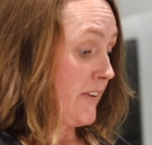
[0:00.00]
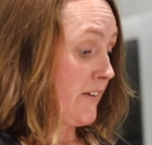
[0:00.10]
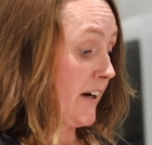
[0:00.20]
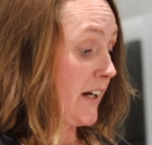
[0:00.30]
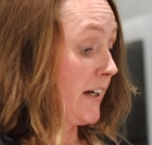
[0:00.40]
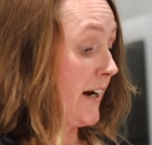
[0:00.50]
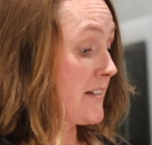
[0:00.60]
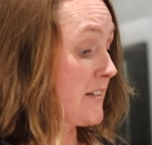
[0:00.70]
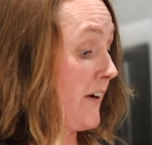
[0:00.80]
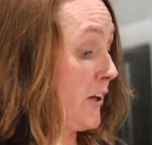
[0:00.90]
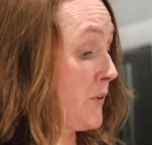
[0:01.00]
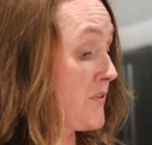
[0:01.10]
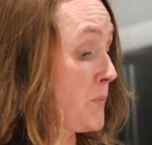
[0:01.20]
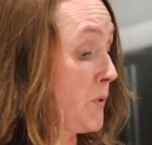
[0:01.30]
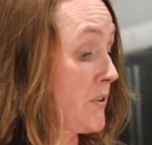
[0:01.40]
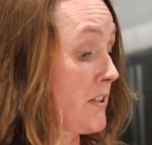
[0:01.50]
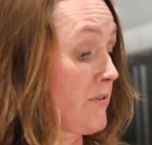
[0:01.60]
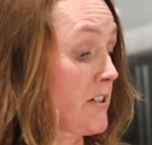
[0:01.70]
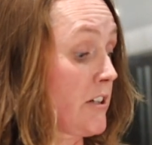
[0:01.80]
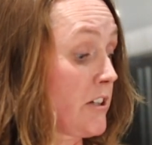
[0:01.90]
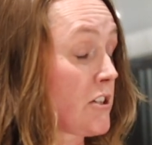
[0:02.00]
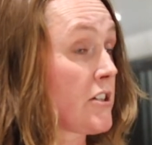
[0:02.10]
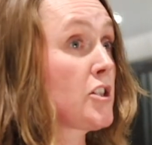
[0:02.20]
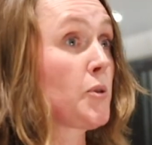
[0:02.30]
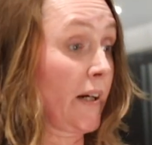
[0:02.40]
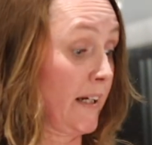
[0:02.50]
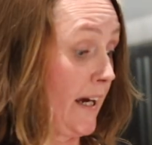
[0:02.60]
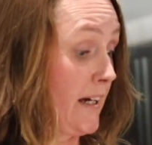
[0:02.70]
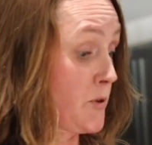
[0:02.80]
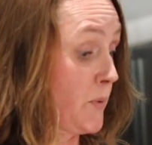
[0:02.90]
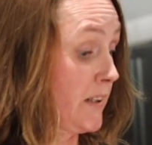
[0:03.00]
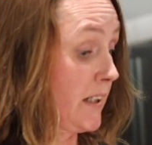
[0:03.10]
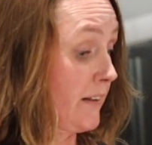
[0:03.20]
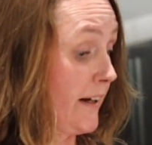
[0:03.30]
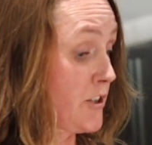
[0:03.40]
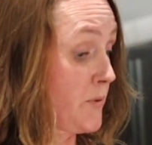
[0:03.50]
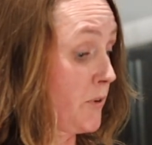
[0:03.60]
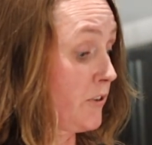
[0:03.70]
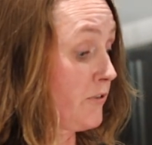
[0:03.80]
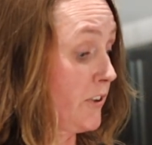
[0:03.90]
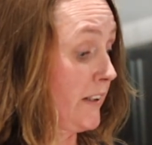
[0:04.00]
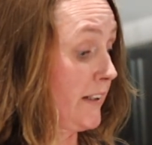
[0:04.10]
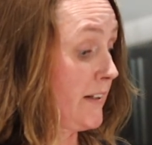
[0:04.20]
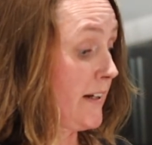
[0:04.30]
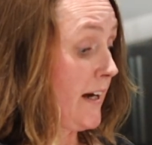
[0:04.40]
They recognise the value of supporting researchers to engage with the collection more fully,